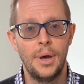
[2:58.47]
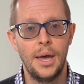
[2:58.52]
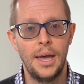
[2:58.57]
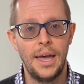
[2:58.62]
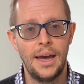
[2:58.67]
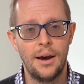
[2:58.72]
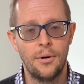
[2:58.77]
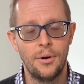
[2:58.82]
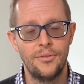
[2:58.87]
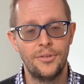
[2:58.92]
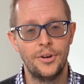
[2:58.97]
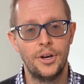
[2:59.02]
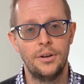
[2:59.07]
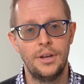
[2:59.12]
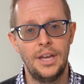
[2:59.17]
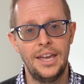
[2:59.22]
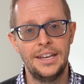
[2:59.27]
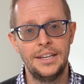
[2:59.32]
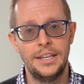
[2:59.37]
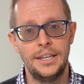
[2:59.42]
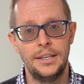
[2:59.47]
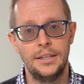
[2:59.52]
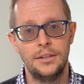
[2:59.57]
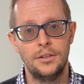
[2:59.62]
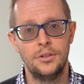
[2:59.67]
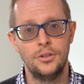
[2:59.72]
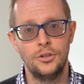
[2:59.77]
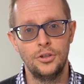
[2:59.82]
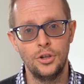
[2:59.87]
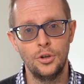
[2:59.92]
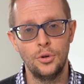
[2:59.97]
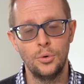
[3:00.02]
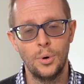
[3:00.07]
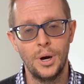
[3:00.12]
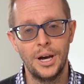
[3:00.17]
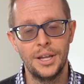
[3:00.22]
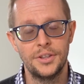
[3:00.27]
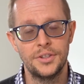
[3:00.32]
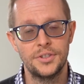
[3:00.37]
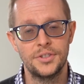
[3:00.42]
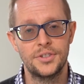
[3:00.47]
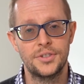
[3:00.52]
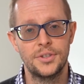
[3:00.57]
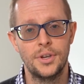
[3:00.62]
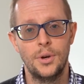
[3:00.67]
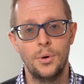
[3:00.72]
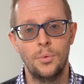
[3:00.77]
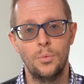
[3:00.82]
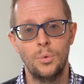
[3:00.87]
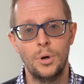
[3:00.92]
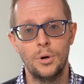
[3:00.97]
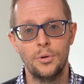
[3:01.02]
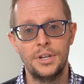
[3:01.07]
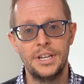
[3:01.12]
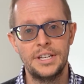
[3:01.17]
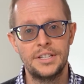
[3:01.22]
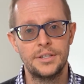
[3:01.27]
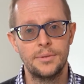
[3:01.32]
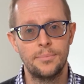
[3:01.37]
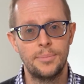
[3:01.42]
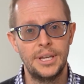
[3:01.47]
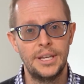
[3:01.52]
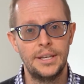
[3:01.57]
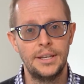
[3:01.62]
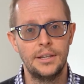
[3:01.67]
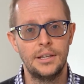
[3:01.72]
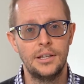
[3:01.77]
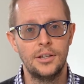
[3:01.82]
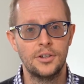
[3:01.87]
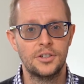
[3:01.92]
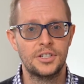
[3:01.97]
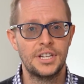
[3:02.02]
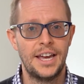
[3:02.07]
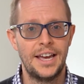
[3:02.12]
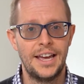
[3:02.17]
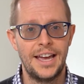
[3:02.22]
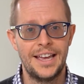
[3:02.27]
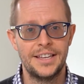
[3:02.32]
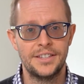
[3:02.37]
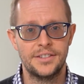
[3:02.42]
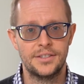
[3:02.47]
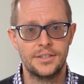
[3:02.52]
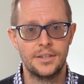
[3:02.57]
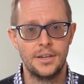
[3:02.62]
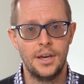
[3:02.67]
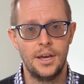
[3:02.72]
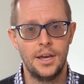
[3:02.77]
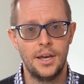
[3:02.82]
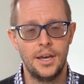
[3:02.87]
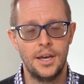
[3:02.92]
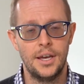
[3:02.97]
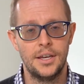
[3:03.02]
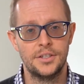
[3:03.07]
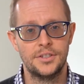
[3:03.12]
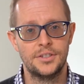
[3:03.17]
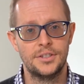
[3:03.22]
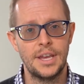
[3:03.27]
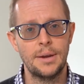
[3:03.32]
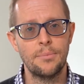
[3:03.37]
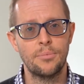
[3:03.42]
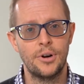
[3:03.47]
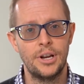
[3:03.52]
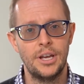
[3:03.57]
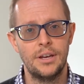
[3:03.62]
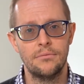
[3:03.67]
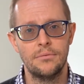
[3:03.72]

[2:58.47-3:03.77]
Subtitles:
However, any new ones will need to be looked at as separate